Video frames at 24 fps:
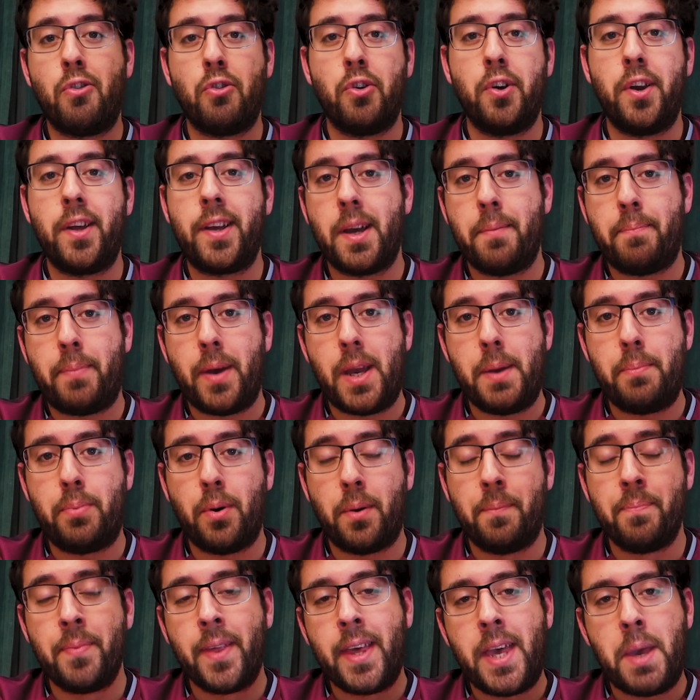running at
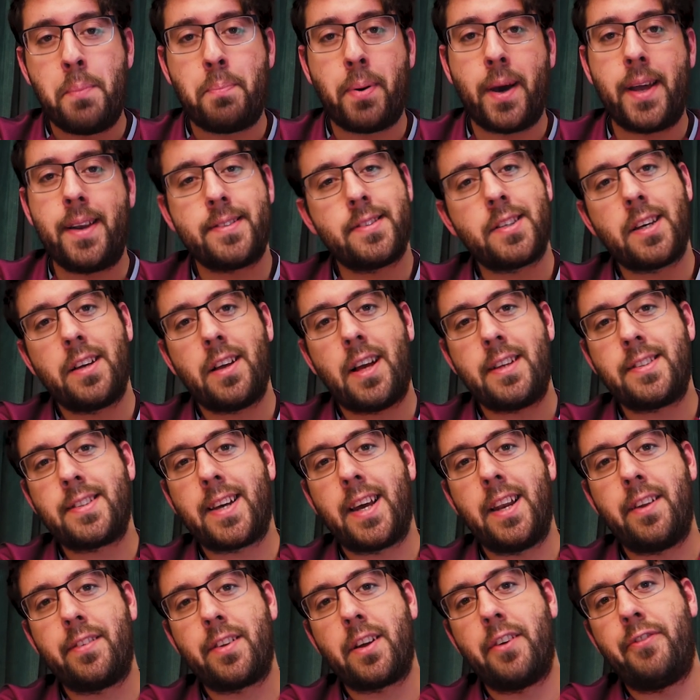people. He played as kind
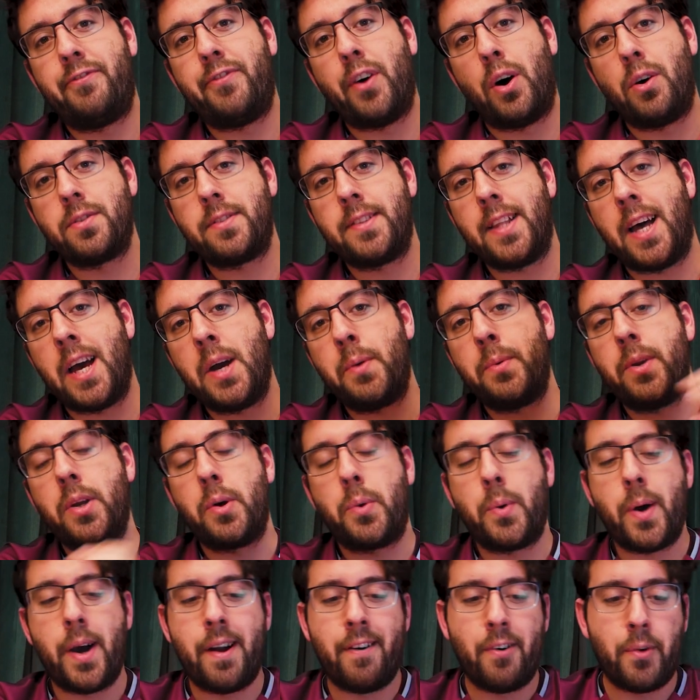of like a false nine when
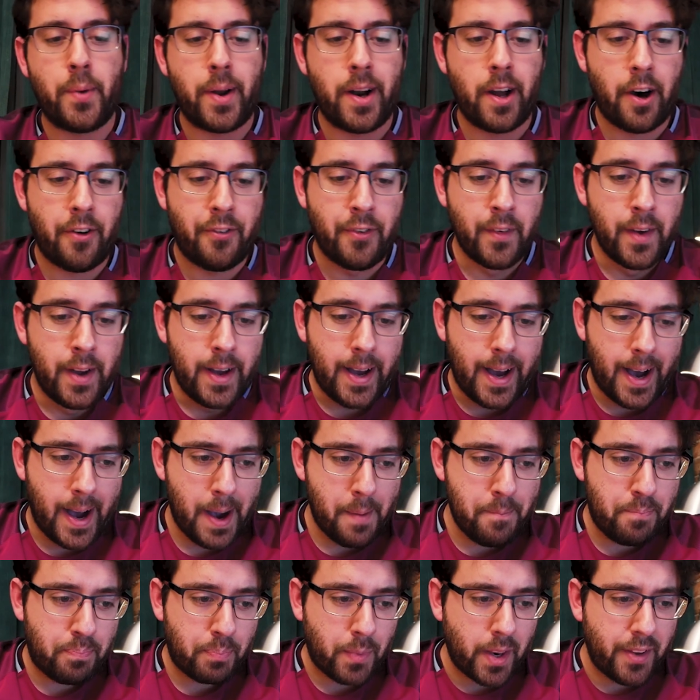Aguero went off.
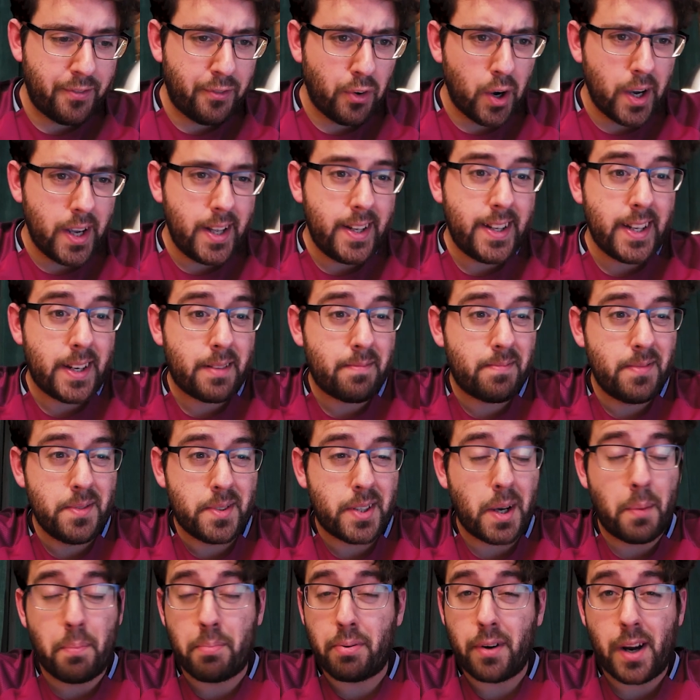I thought he did
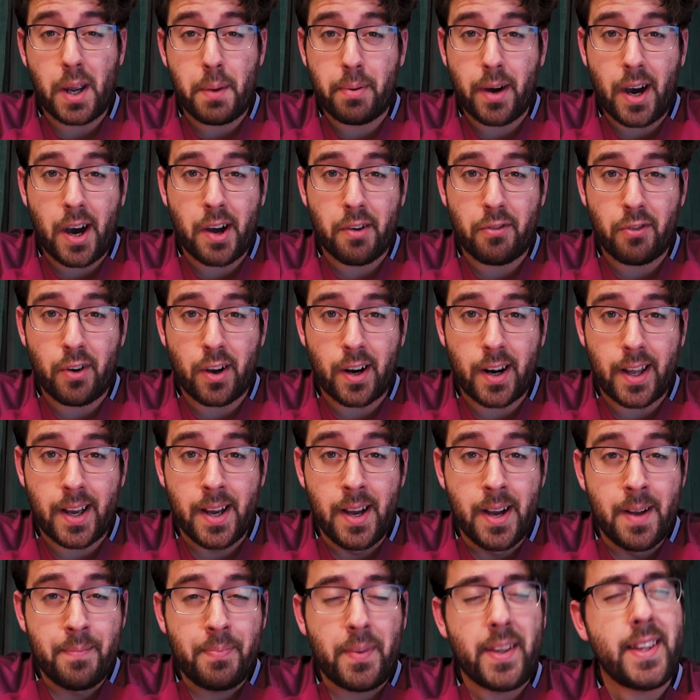himself pretty bad,
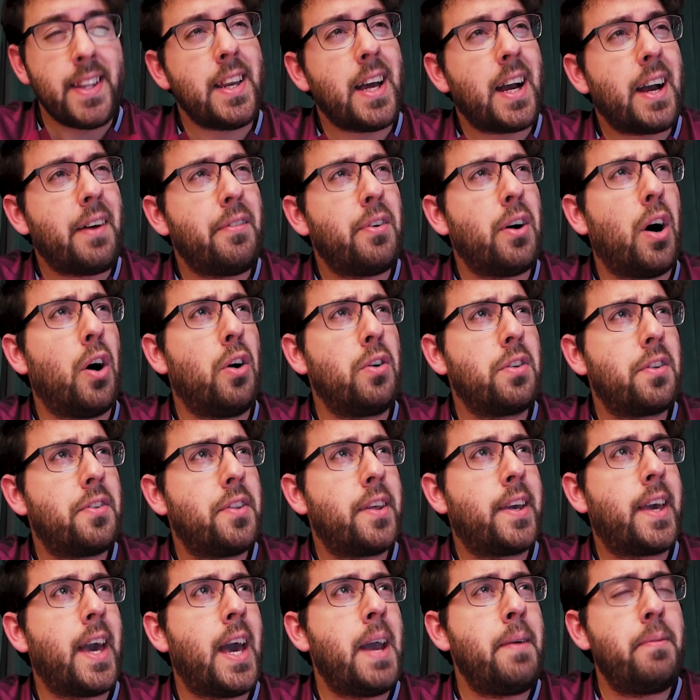really. He didn't have a hold of
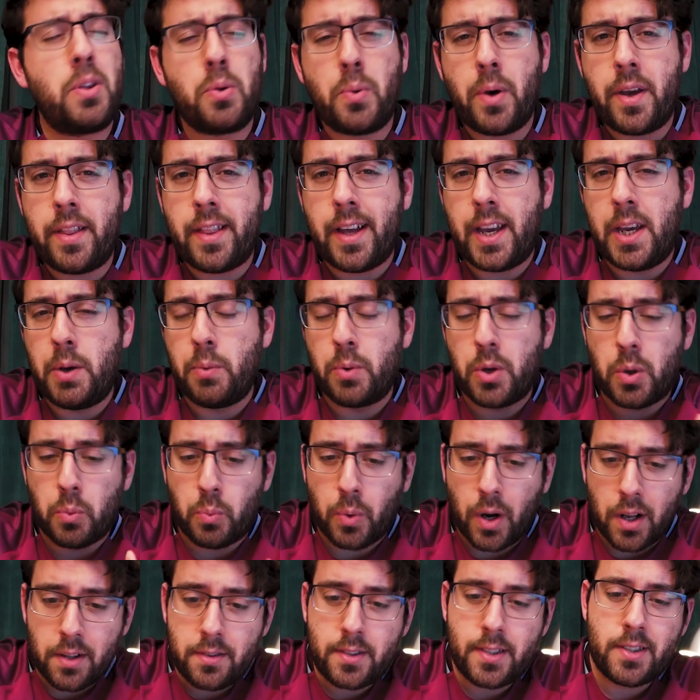the game in the way that he would have
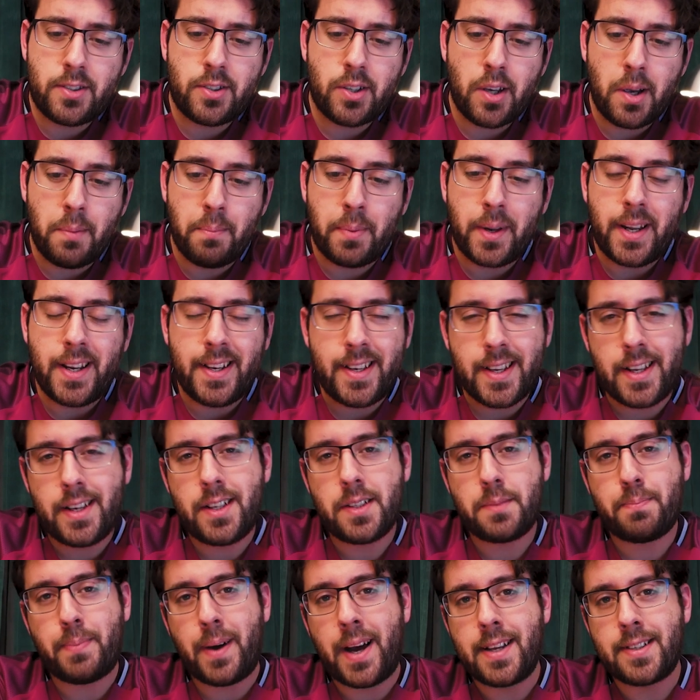wanted to, but he did
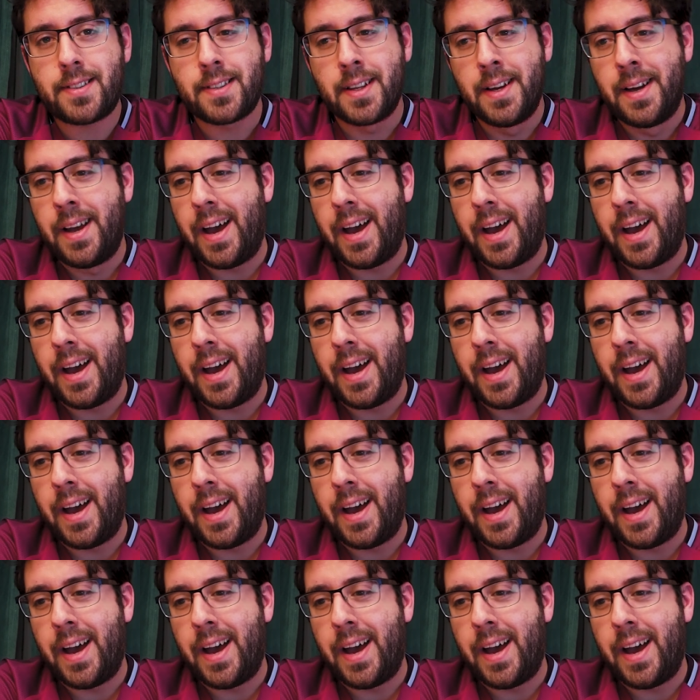his best,